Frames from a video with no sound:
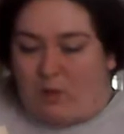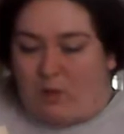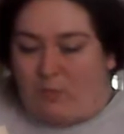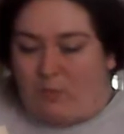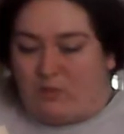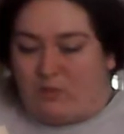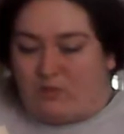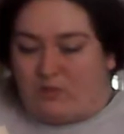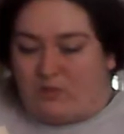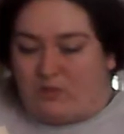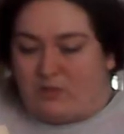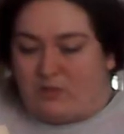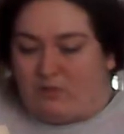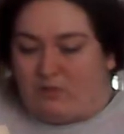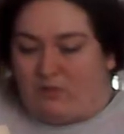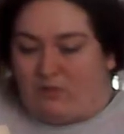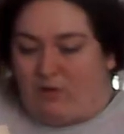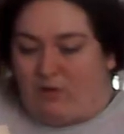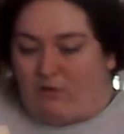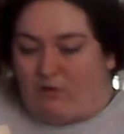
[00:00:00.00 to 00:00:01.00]
published in the
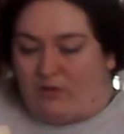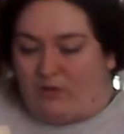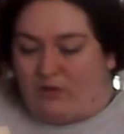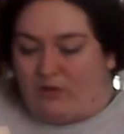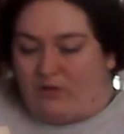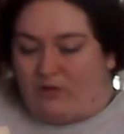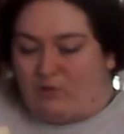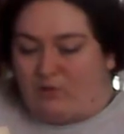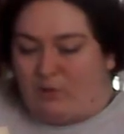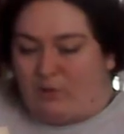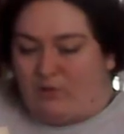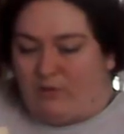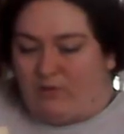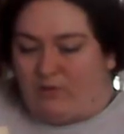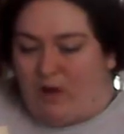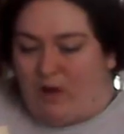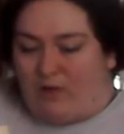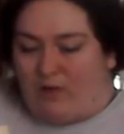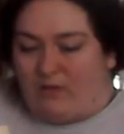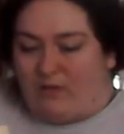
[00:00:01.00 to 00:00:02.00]
fall of
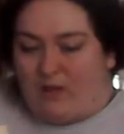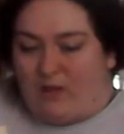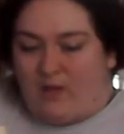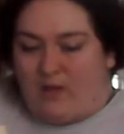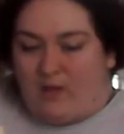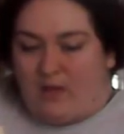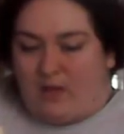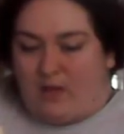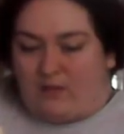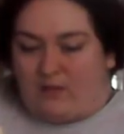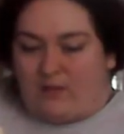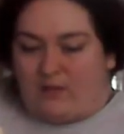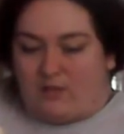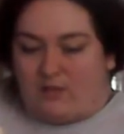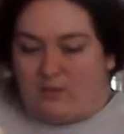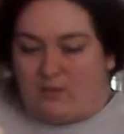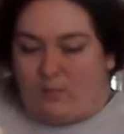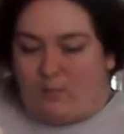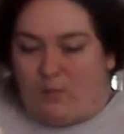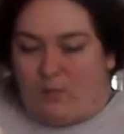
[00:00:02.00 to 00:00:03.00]
1925. It
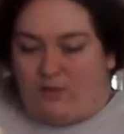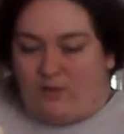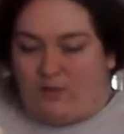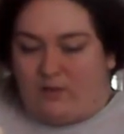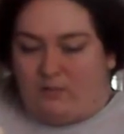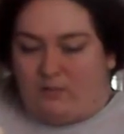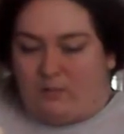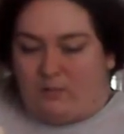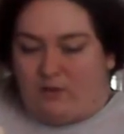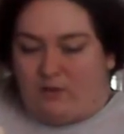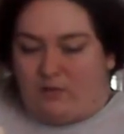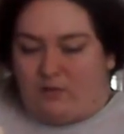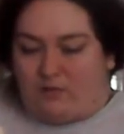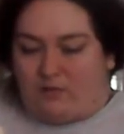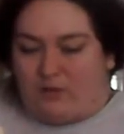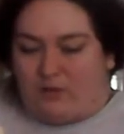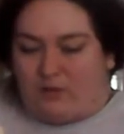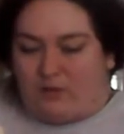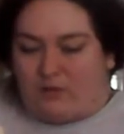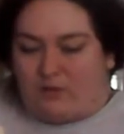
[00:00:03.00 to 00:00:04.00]
disappointed many
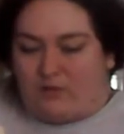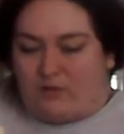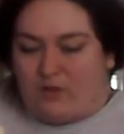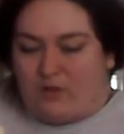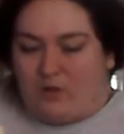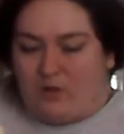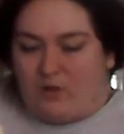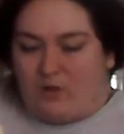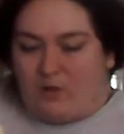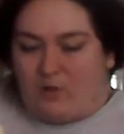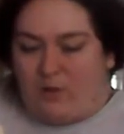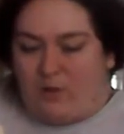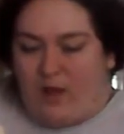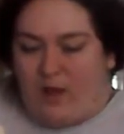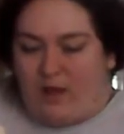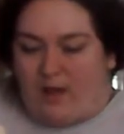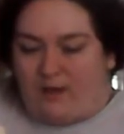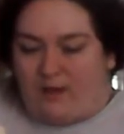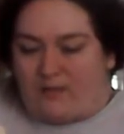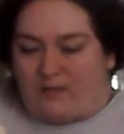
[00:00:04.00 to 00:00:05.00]
readers who
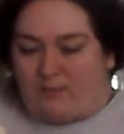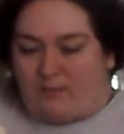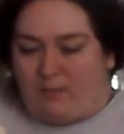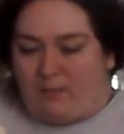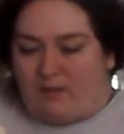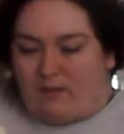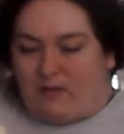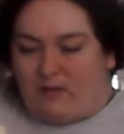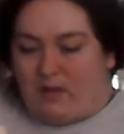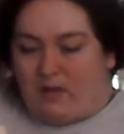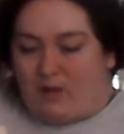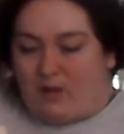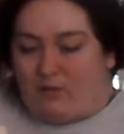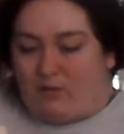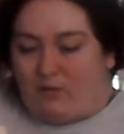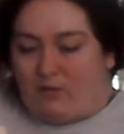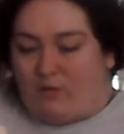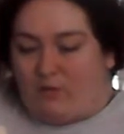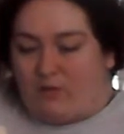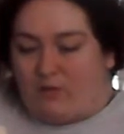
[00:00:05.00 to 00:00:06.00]
had expected a
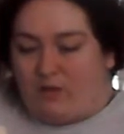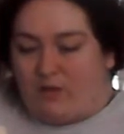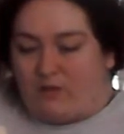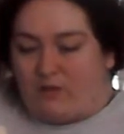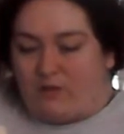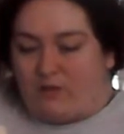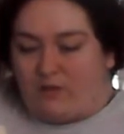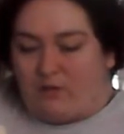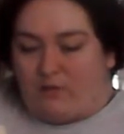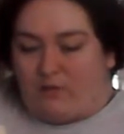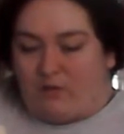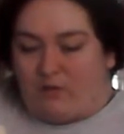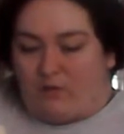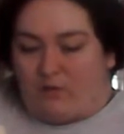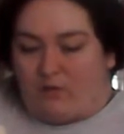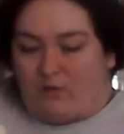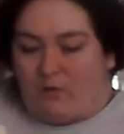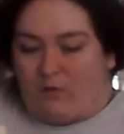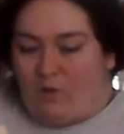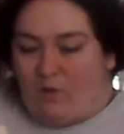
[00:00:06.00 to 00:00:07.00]
revelation of,
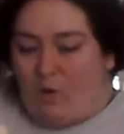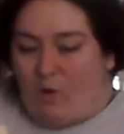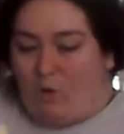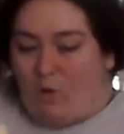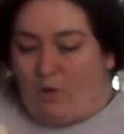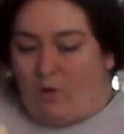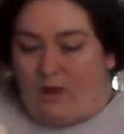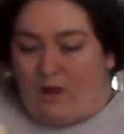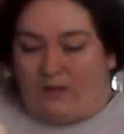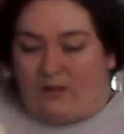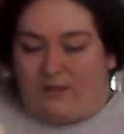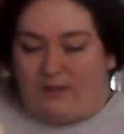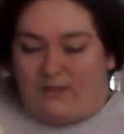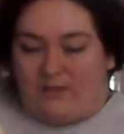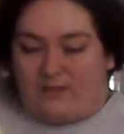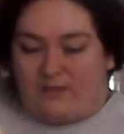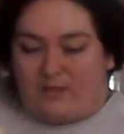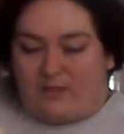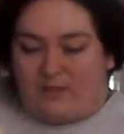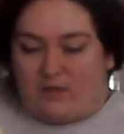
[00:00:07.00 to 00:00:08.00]
or at
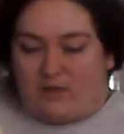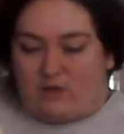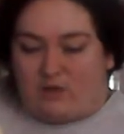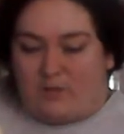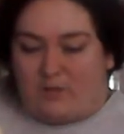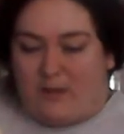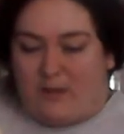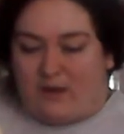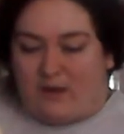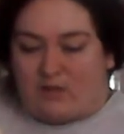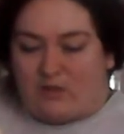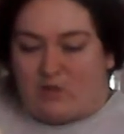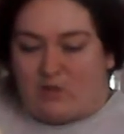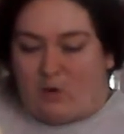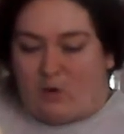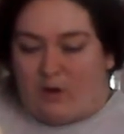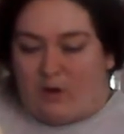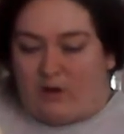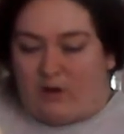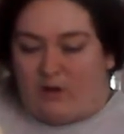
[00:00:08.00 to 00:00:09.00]
least a dramatic
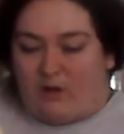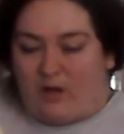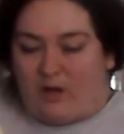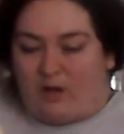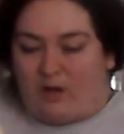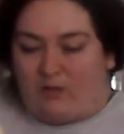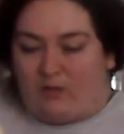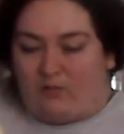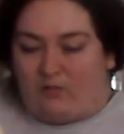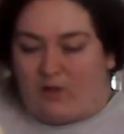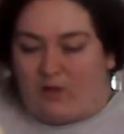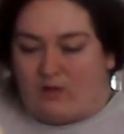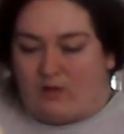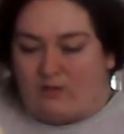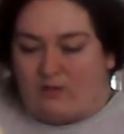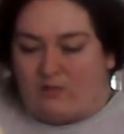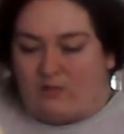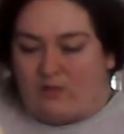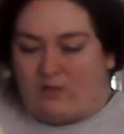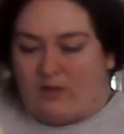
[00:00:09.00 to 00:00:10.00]
story, not a
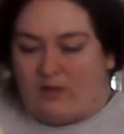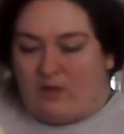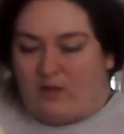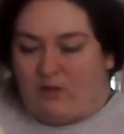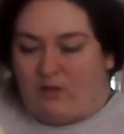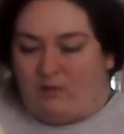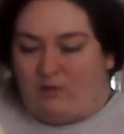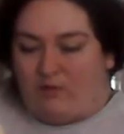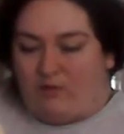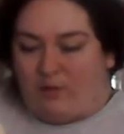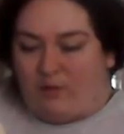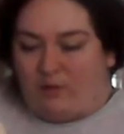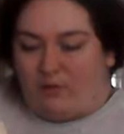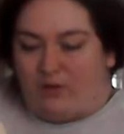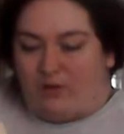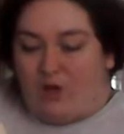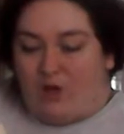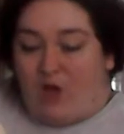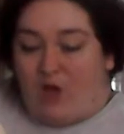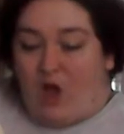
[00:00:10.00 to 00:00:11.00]
philosophy ill-founded,
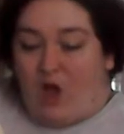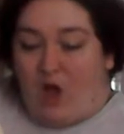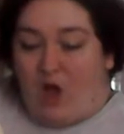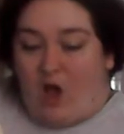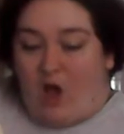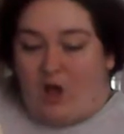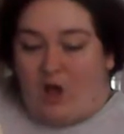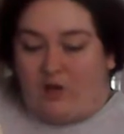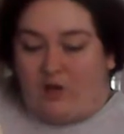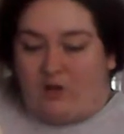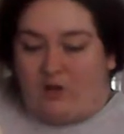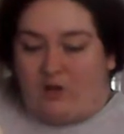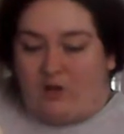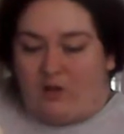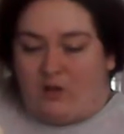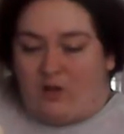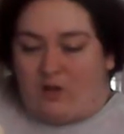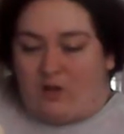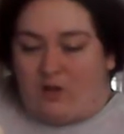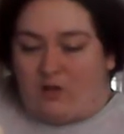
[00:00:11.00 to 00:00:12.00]

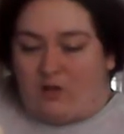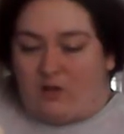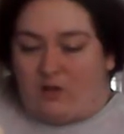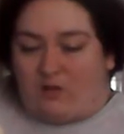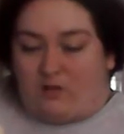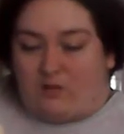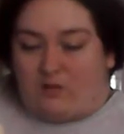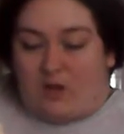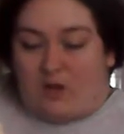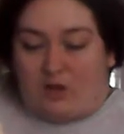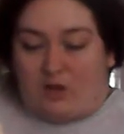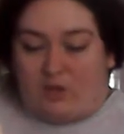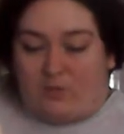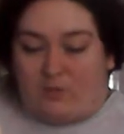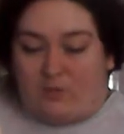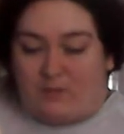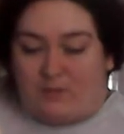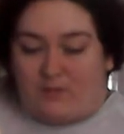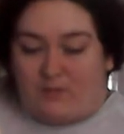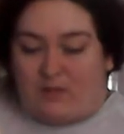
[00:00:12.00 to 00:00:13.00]

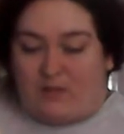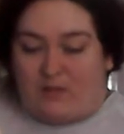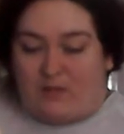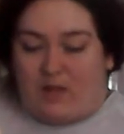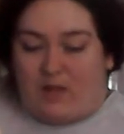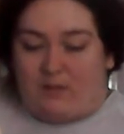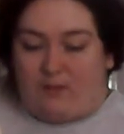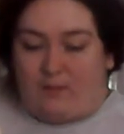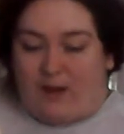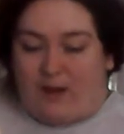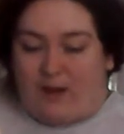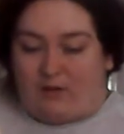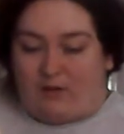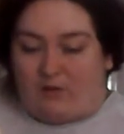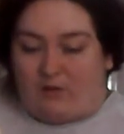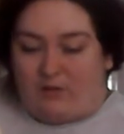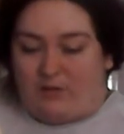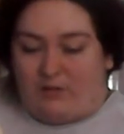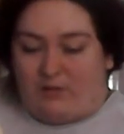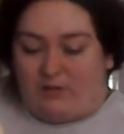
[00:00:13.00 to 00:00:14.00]
undocumented, and
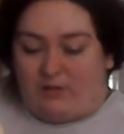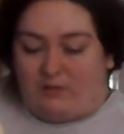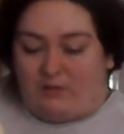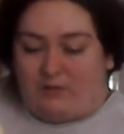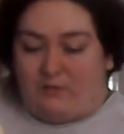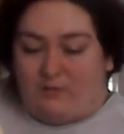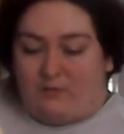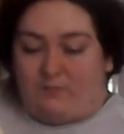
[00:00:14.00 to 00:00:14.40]
badly written.